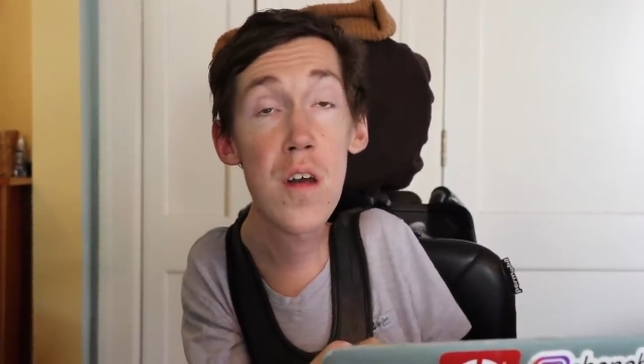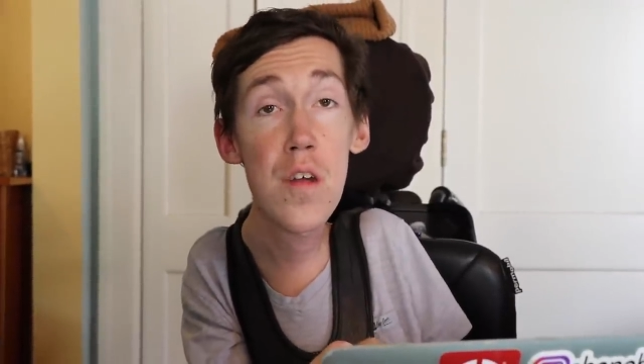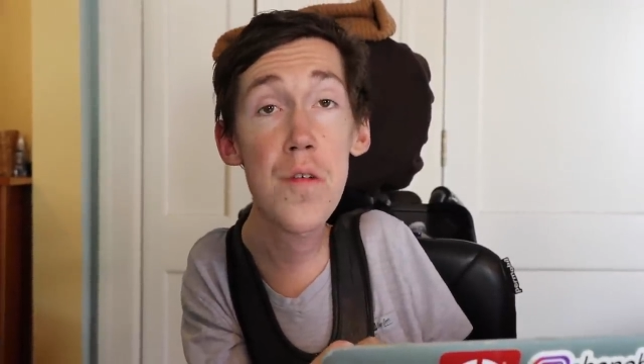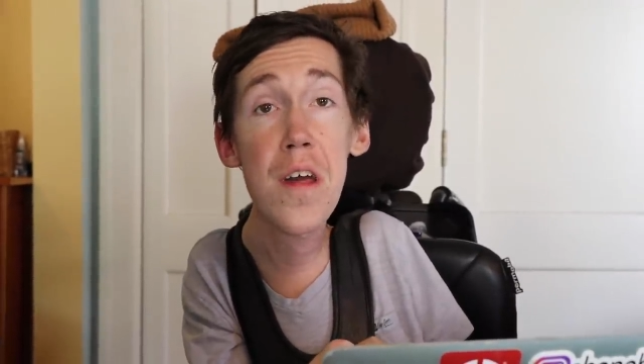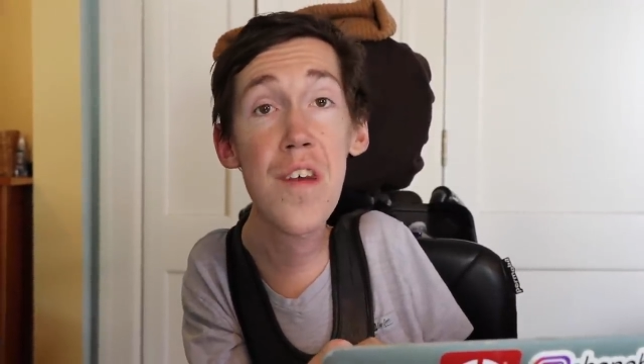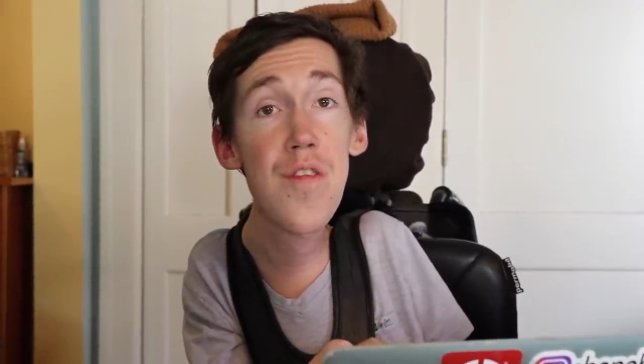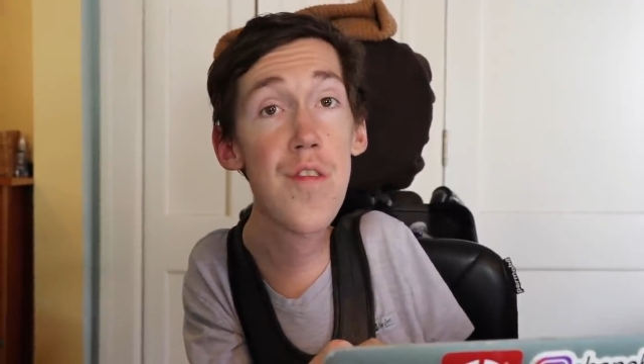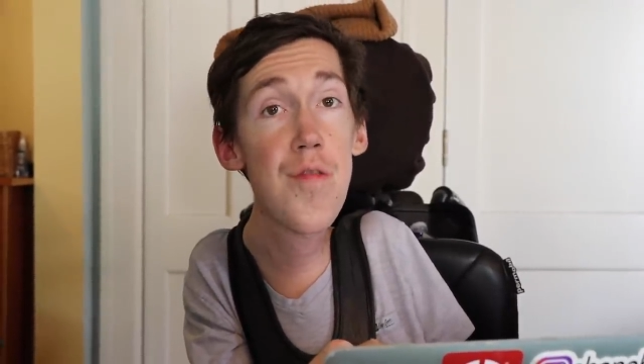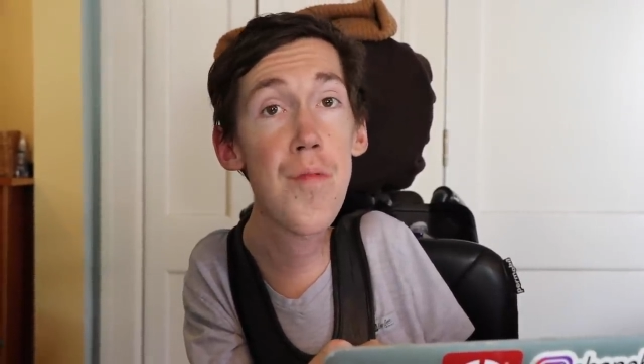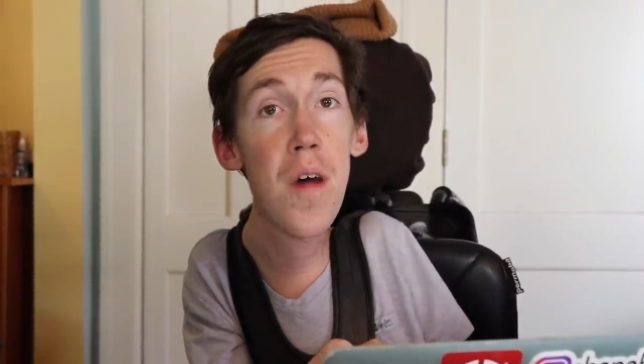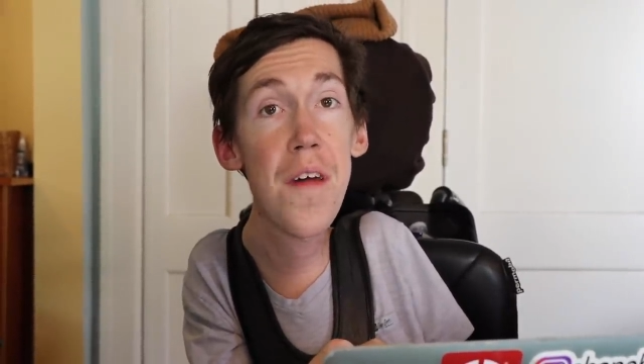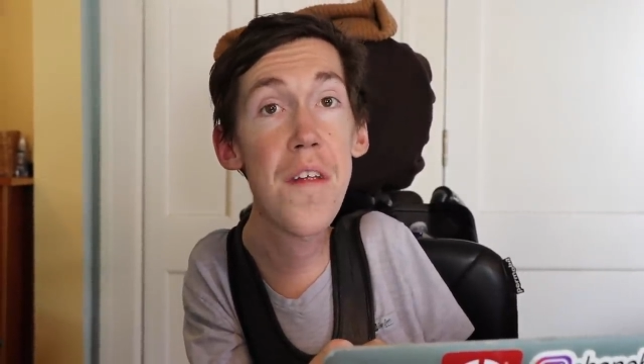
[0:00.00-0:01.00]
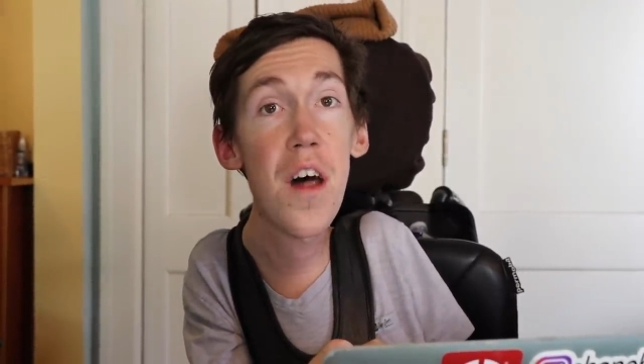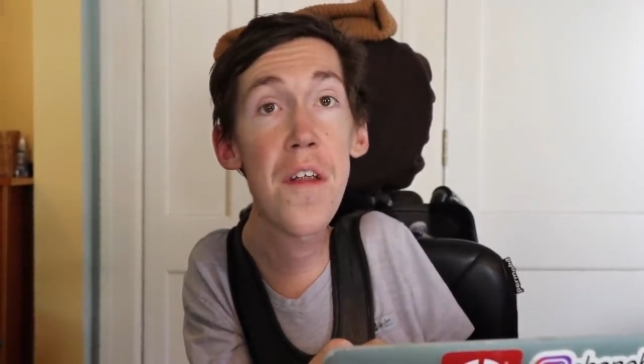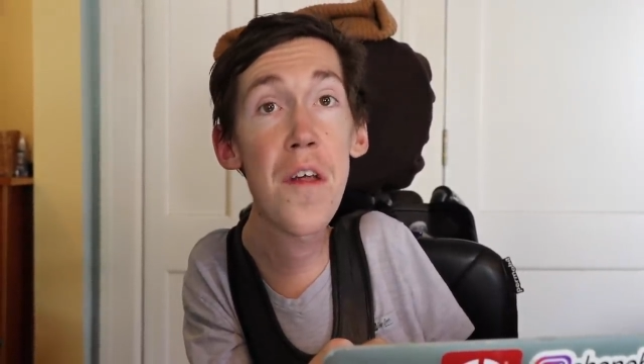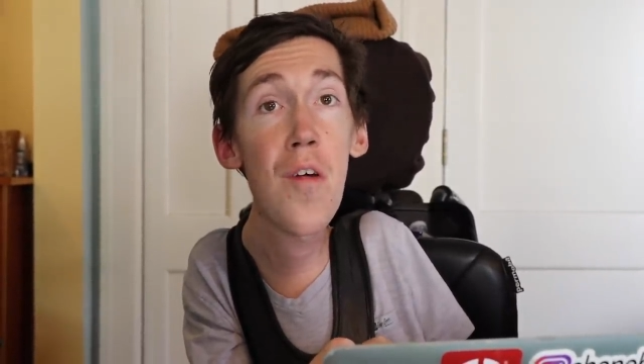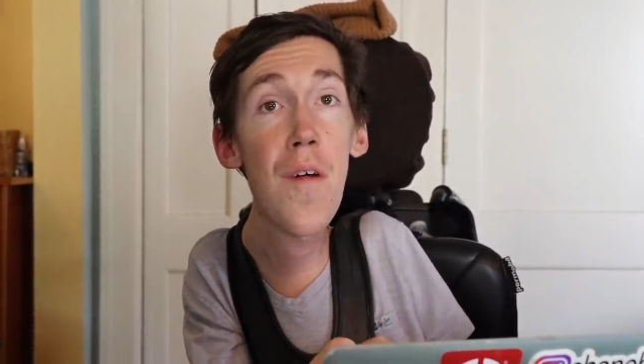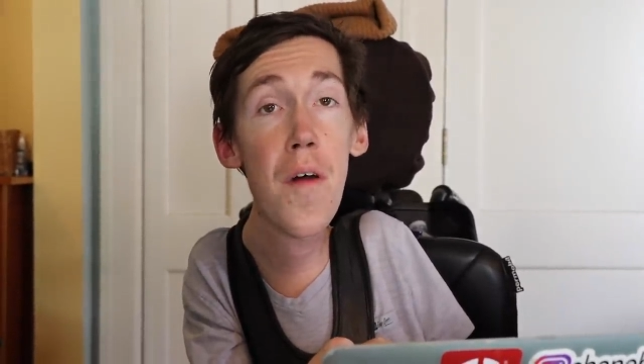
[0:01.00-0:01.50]
you can't just rent
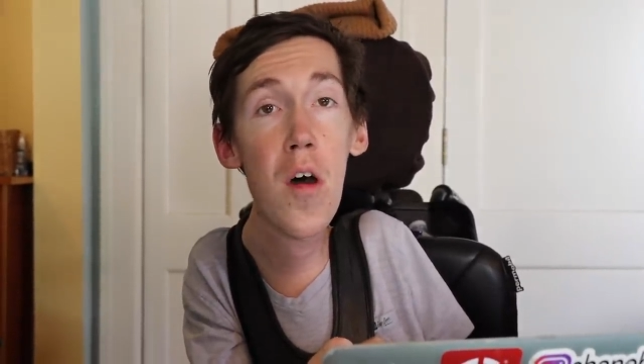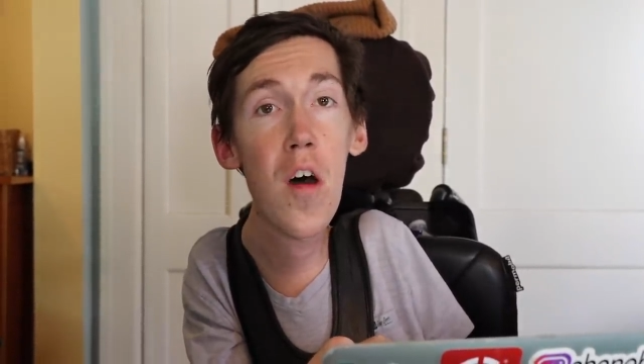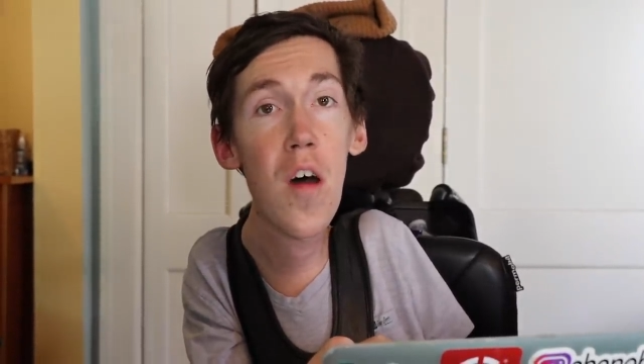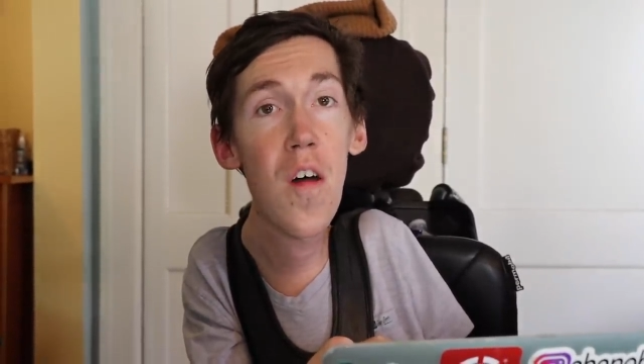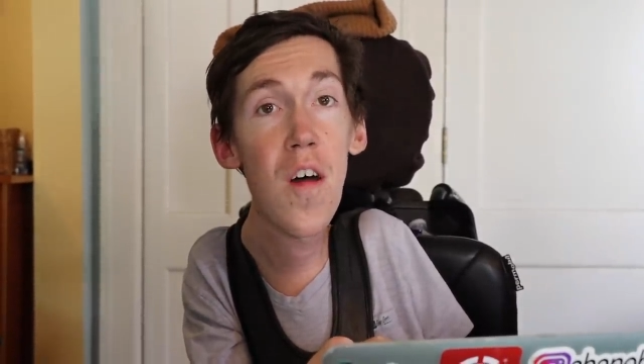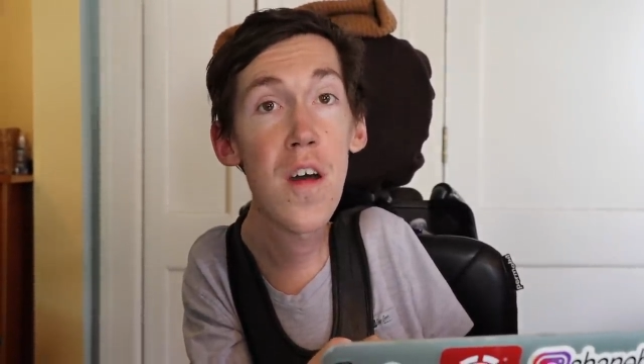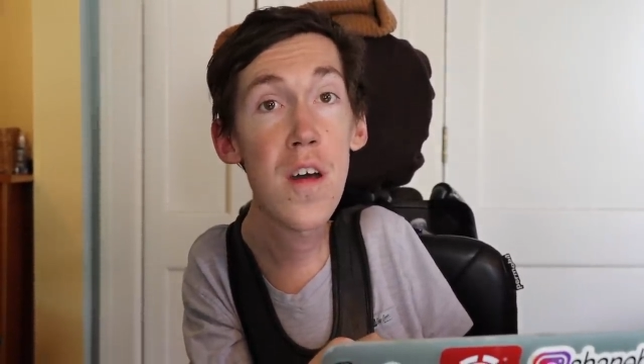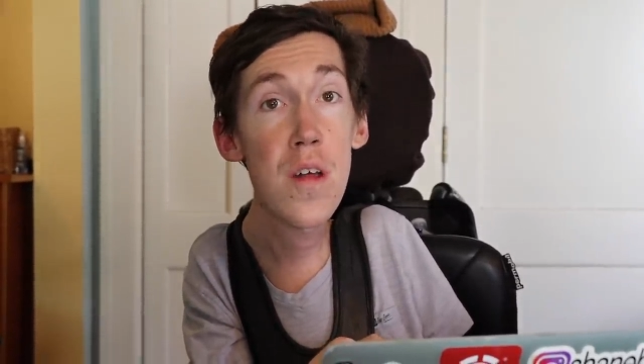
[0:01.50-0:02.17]
any old car.